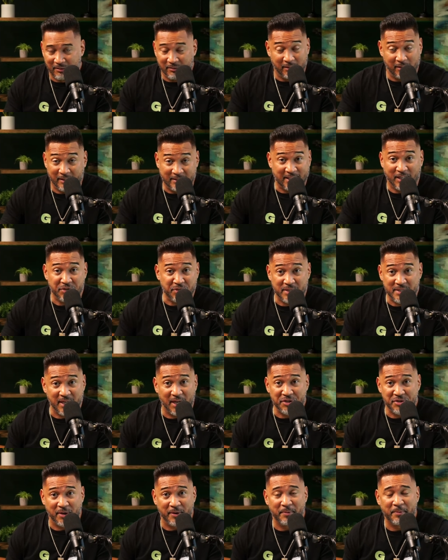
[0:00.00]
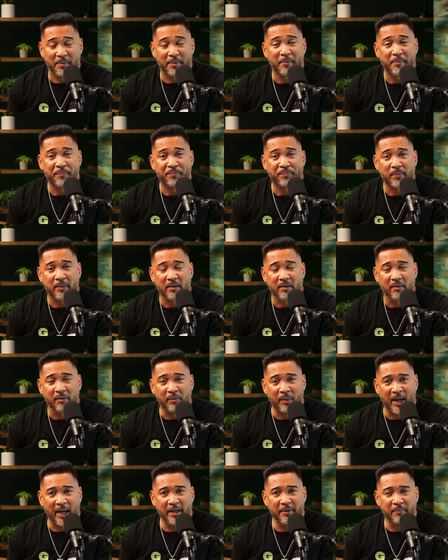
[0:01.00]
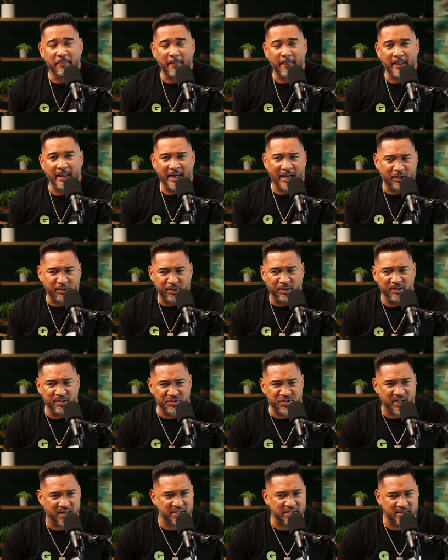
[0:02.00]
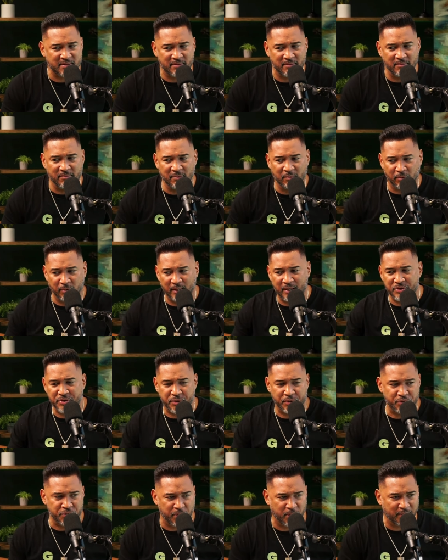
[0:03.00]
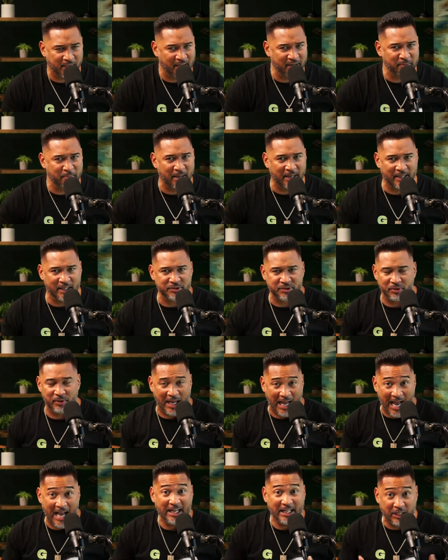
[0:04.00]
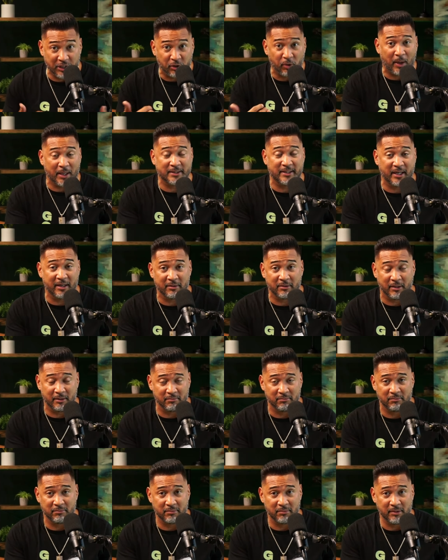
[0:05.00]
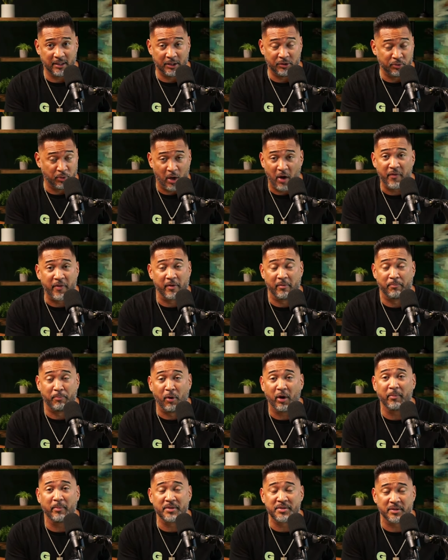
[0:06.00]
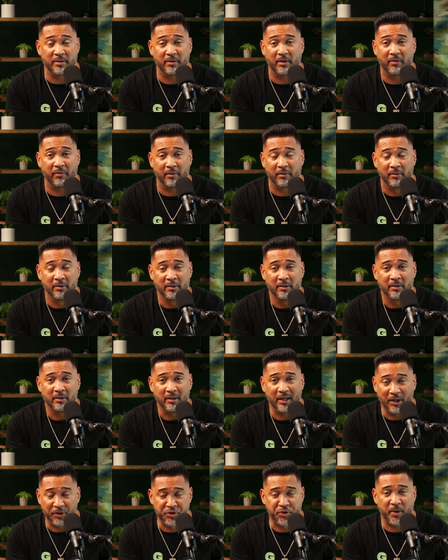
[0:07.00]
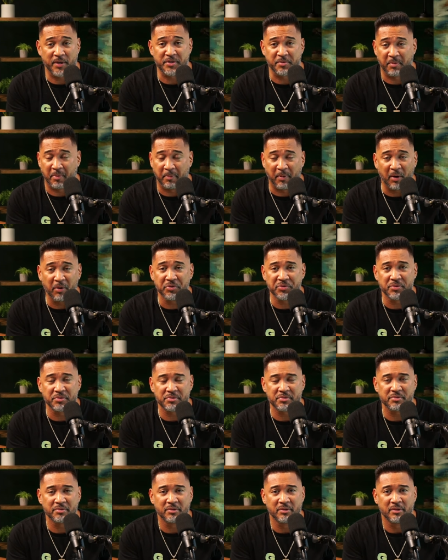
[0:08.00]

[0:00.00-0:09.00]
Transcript: et cetera, et cetera, right? And I couldn't just relinquish control to anybody else. I need to go out there and do all the appointments and all the illustration proposals.